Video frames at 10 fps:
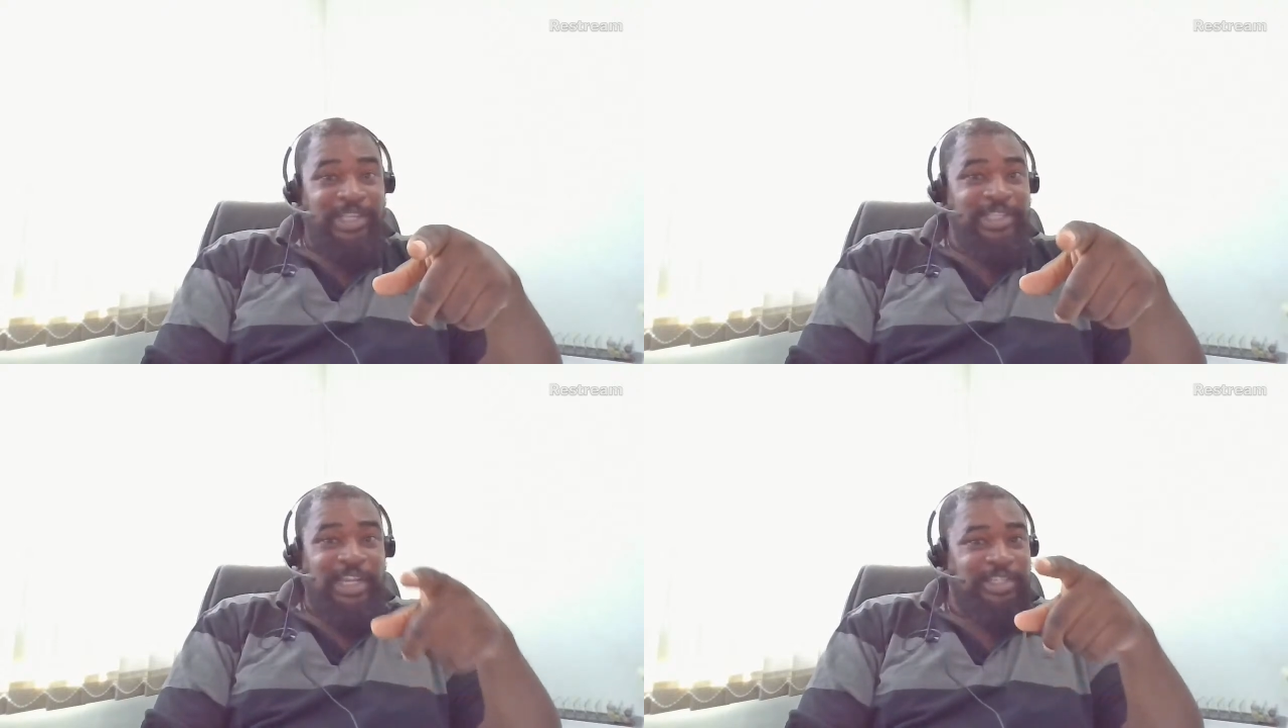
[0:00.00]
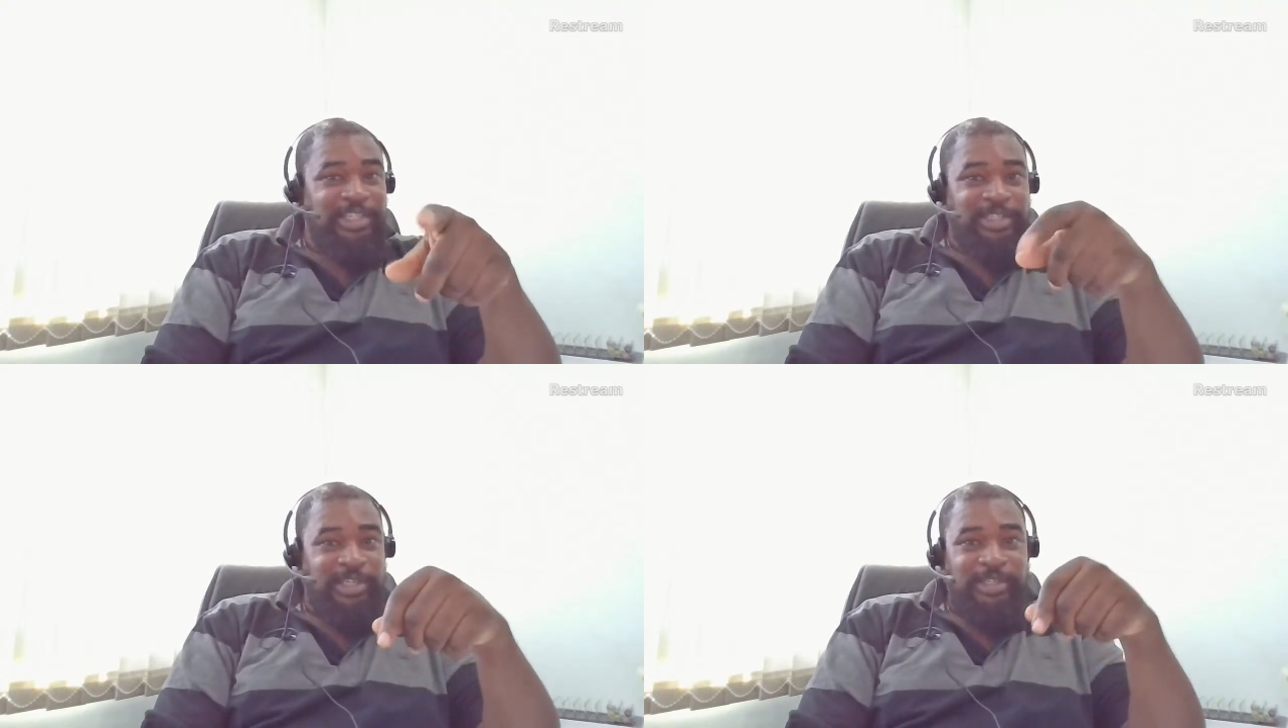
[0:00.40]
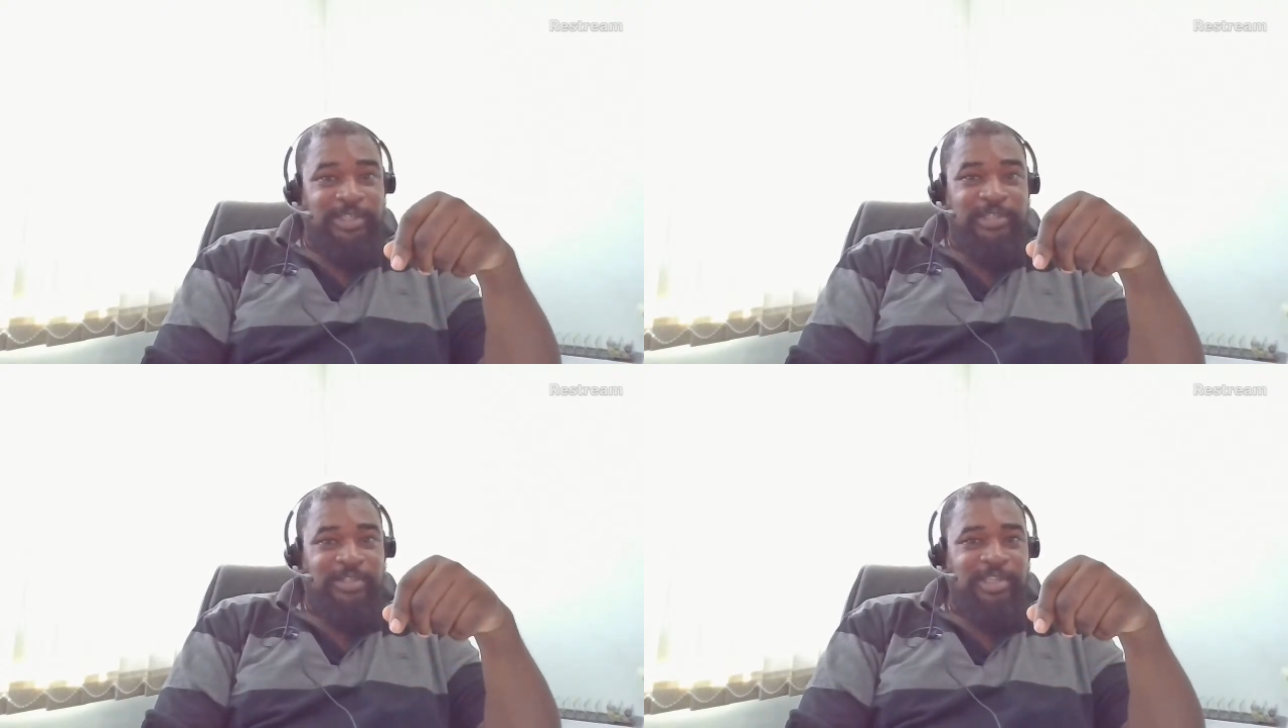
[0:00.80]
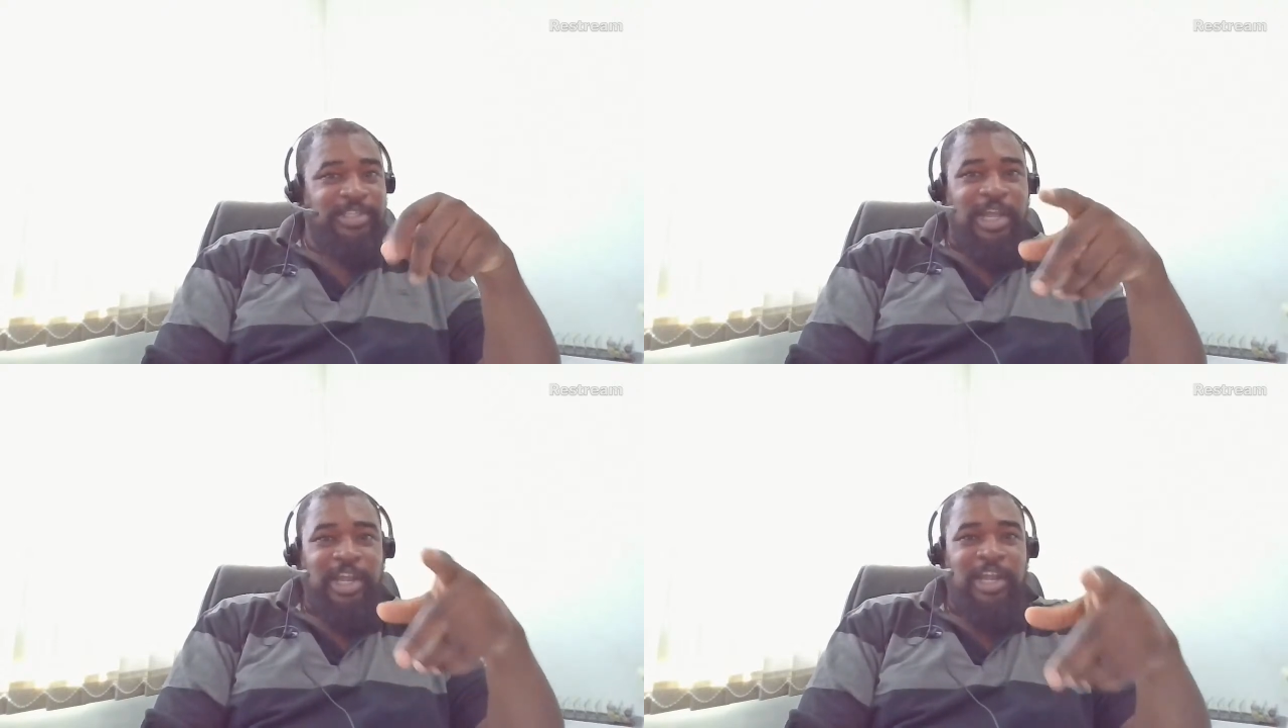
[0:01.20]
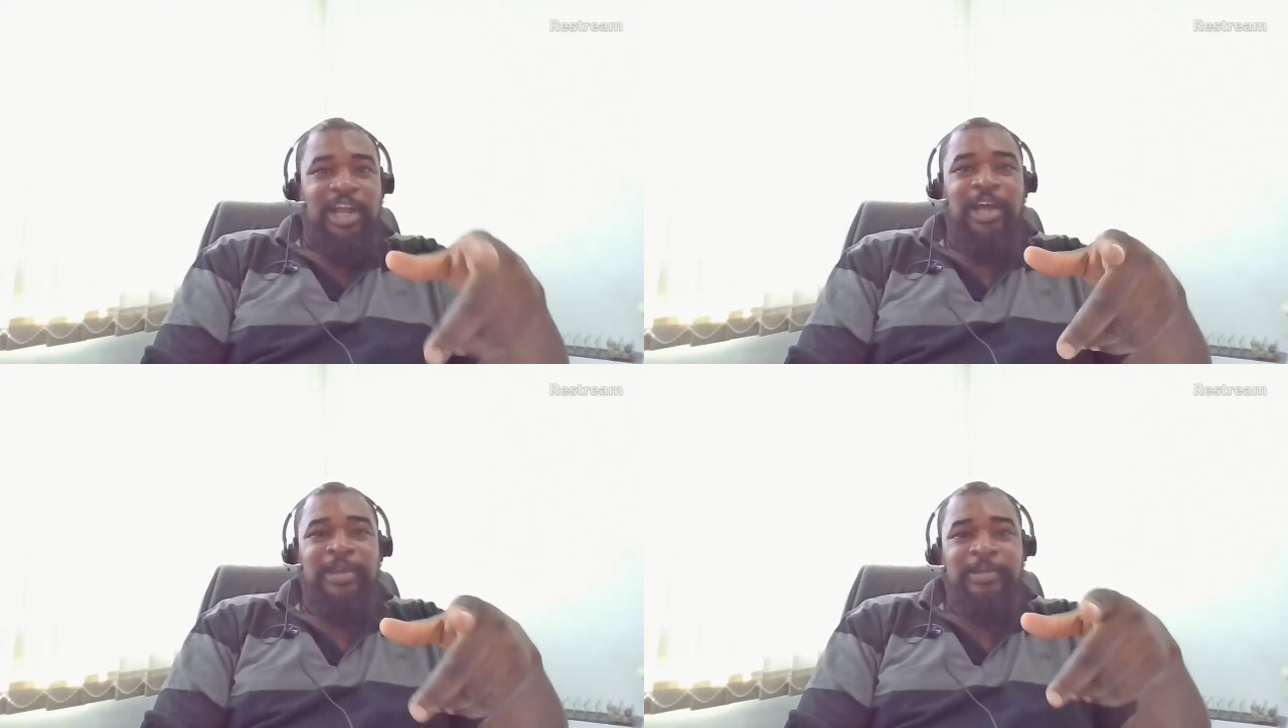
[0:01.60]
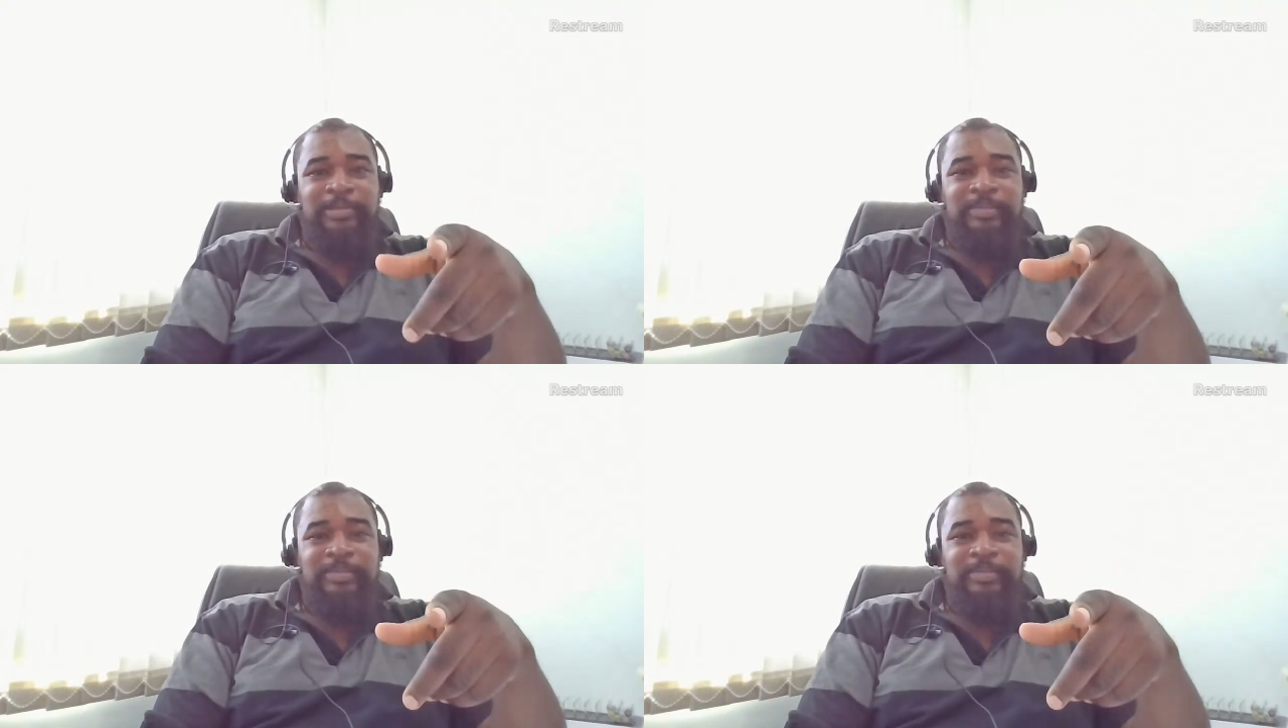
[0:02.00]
He's not Jesus. He's not God.